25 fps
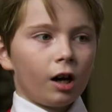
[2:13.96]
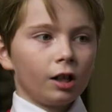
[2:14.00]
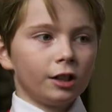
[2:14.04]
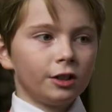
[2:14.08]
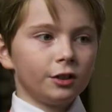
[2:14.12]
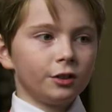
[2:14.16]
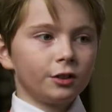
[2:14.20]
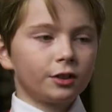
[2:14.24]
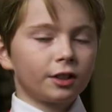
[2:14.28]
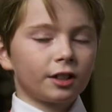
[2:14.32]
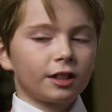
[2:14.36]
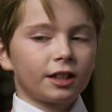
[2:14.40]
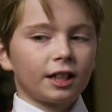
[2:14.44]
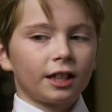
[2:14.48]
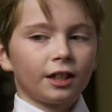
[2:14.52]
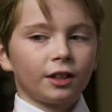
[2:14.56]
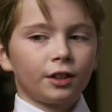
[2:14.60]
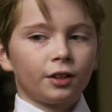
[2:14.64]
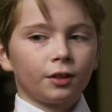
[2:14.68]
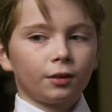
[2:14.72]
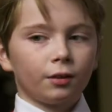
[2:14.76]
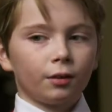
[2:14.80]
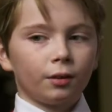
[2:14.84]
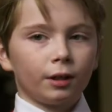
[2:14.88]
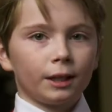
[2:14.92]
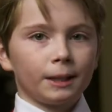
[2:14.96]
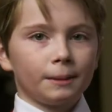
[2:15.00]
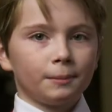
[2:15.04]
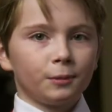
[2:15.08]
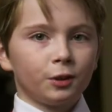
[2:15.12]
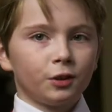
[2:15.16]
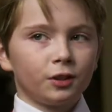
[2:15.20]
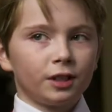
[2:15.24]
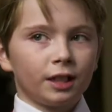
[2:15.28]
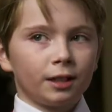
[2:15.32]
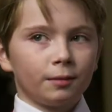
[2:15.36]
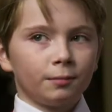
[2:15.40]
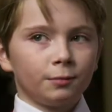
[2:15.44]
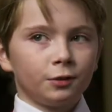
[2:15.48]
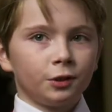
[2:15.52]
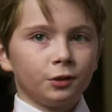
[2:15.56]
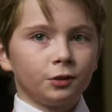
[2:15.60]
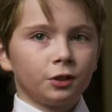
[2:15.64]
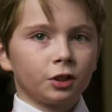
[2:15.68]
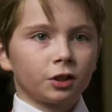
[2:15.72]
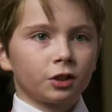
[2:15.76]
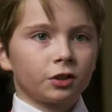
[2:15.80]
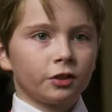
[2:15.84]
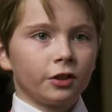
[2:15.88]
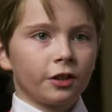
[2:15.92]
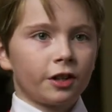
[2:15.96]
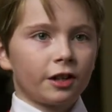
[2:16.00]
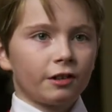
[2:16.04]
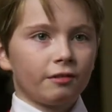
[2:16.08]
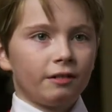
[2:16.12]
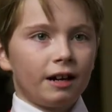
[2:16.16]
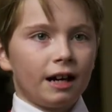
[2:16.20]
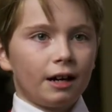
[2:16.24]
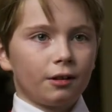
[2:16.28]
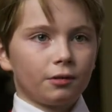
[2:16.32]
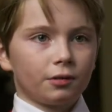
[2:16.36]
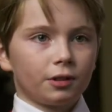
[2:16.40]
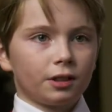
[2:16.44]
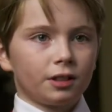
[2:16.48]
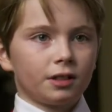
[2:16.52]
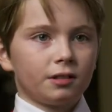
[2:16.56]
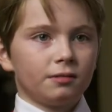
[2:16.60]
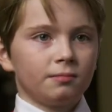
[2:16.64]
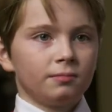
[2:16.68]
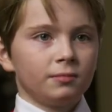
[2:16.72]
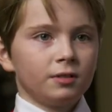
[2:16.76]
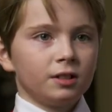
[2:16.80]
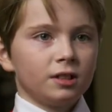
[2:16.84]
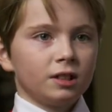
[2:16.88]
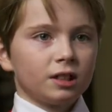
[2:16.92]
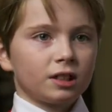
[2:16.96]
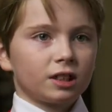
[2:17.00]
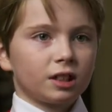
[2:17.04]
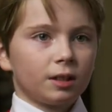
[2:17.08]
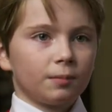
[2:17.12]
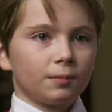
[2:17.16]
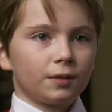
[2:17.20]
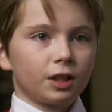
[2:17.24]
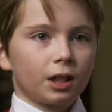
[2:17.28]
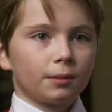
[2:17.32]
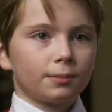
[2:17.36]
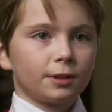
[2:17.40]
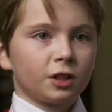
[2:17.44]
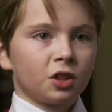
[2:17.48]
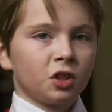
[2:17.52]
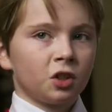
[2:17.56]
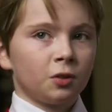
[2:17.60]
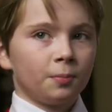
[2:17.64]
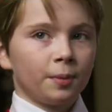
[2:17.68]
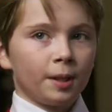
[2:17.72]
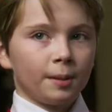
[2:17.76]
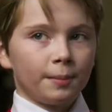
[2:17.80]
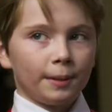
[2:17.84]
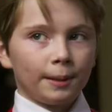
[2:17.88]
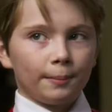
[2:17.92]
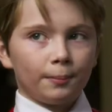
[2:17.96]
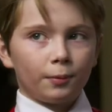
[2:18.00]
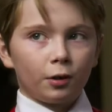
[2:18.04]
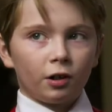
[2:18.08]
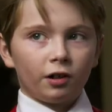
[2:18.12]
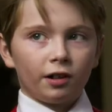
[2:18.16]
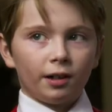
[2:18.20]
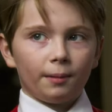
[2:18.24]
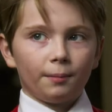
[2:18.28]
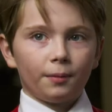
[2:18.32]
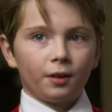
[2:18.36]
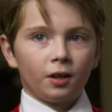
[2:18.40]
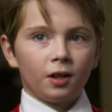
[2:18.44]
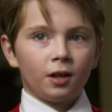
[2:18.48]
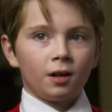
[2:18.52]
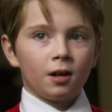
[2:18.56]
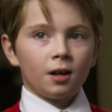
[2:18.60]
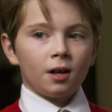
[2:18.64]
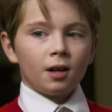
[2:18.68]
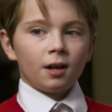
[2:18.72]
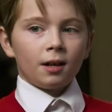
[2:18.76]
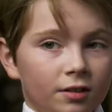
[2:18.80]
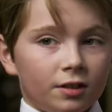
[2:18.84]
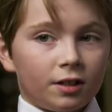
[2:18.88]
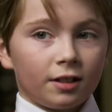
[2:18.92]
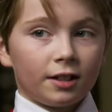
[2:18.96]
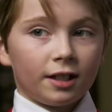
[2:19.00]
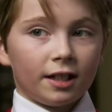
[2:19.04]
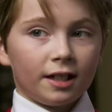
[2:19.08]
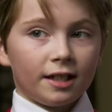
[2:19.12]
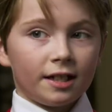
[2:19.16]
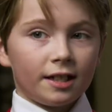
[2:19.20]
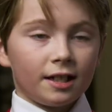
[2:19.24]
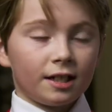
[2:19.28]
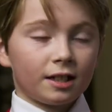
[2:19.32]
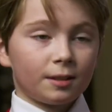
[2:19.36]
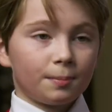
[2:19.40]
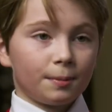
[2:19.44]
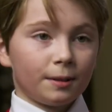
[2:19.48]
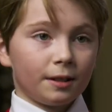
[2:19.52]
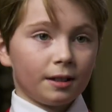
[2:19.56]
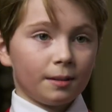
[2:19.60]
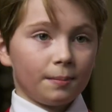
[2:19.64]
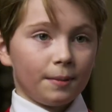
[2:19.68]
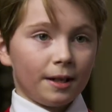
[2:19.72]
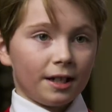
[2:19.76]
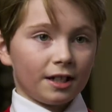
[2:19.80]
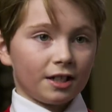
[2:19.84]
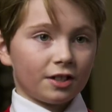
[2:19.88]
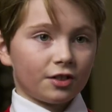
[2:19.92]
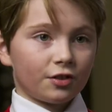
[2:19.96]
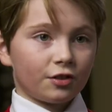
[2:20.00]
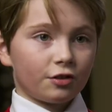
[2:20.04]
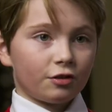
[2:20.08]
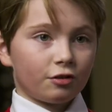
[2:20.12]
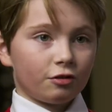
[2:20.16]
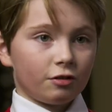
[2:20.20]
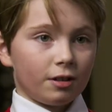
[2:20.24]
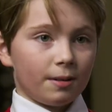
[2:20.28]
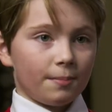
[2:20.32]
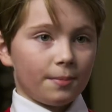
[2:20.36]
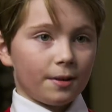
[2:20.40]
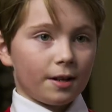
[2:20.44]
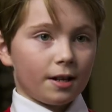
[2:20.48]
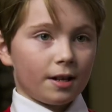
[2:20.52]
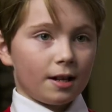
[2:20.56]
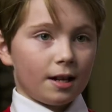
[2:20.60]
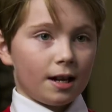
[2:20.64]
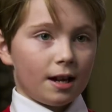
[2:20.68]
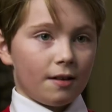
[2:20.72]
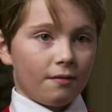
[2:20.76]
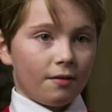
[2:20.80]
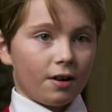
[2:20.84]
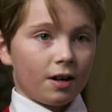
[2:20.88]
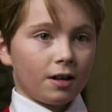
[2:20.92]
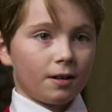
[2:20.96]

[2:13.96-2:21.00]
I used to think in museums you just look around and sometimes it could be a bit boring, but today has been the best trip ever.